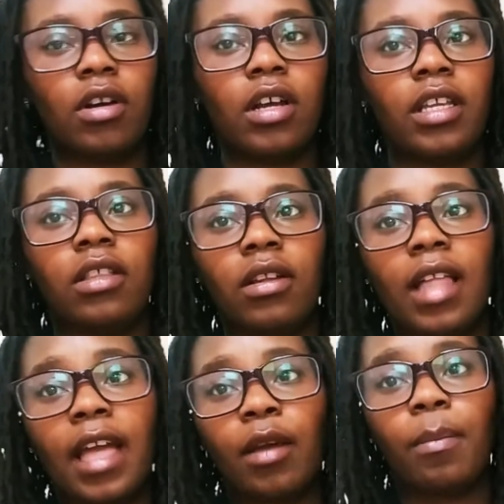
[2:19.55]
either
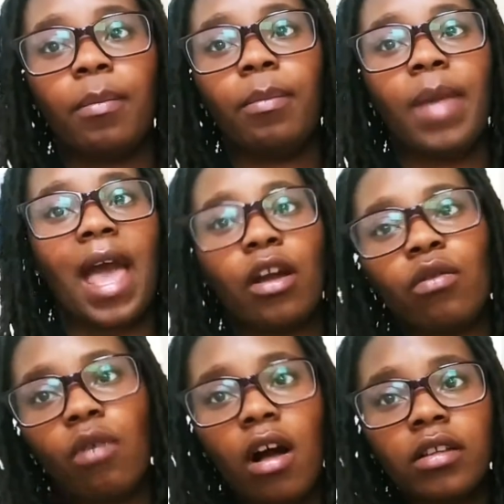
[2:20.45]
like back
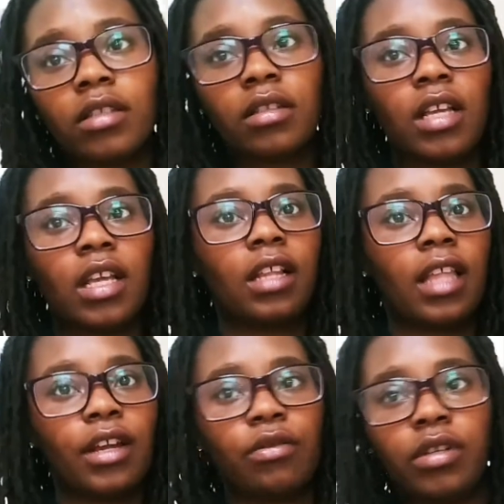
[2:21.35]
cross,
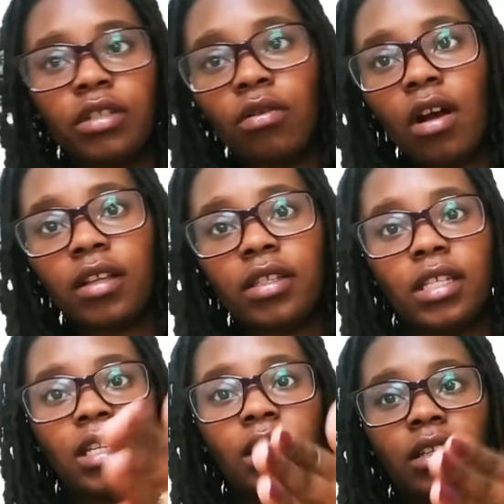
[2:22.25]
like crisscross seating.